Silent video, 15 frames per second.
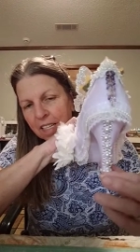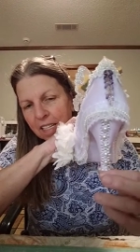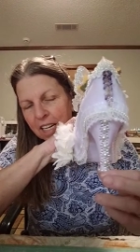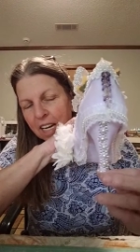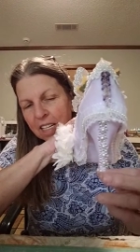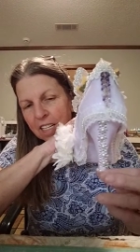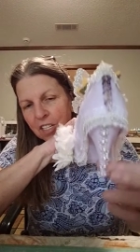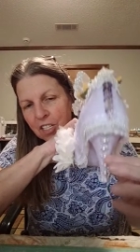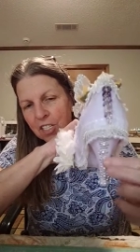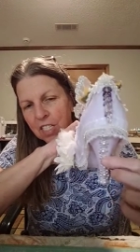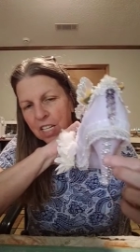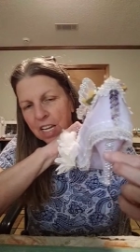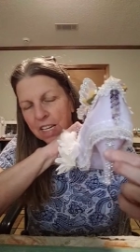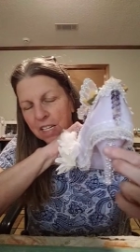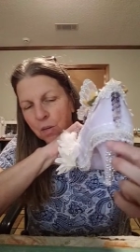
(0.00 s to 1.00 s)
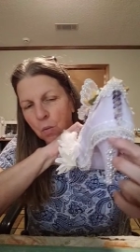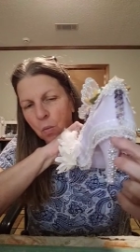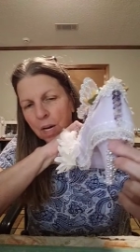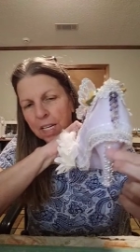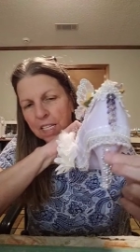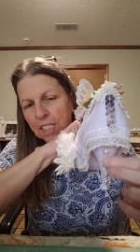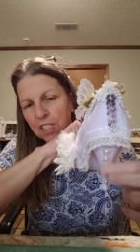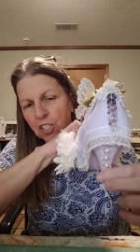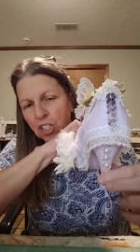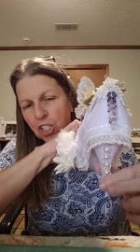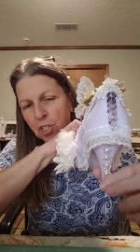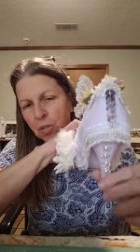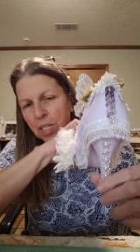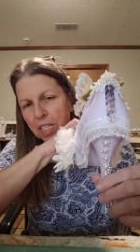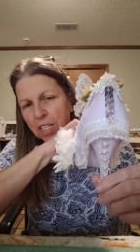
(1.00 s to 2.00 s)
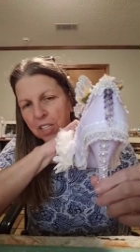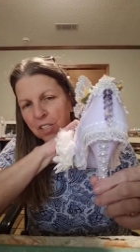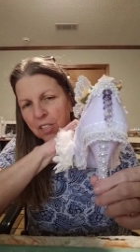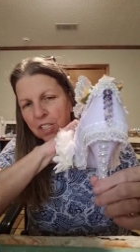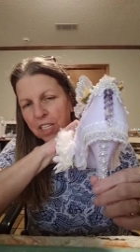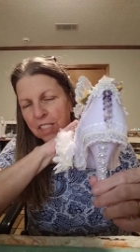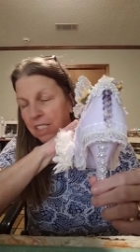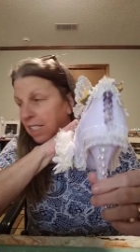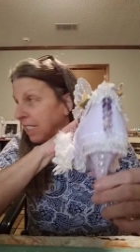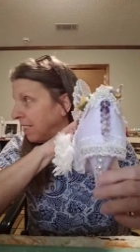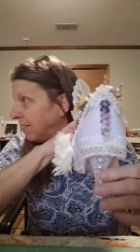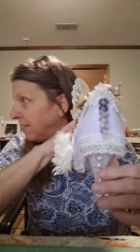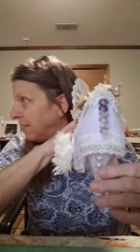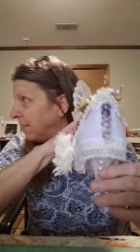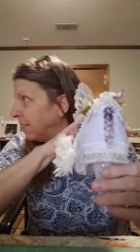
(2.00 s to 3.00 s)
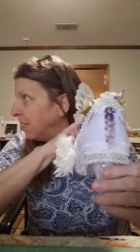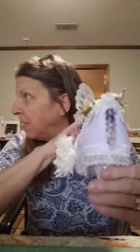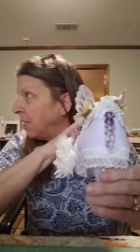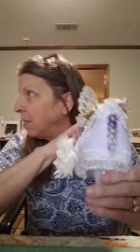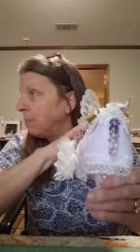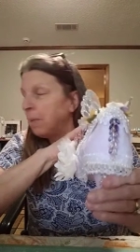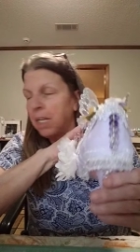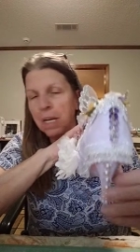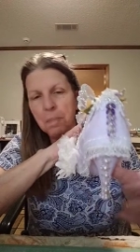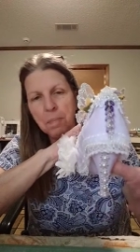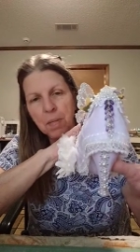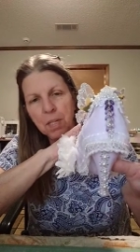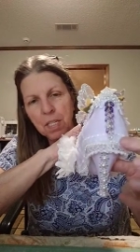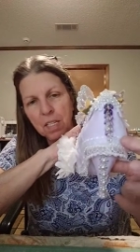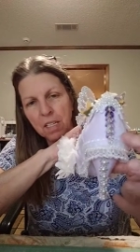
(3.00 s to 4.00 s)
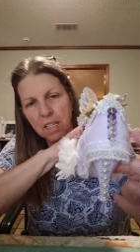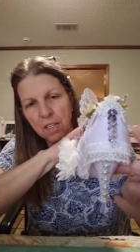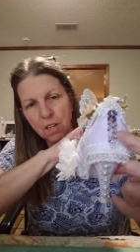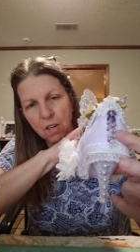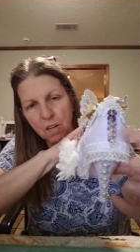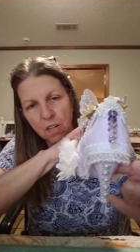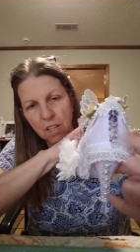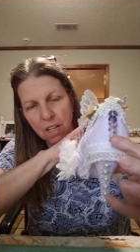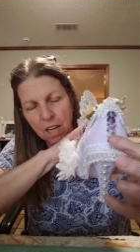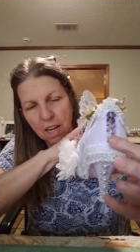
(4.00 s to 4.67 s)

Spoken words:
kind of looks like a wedding shoe here, doesn't it? But I put a little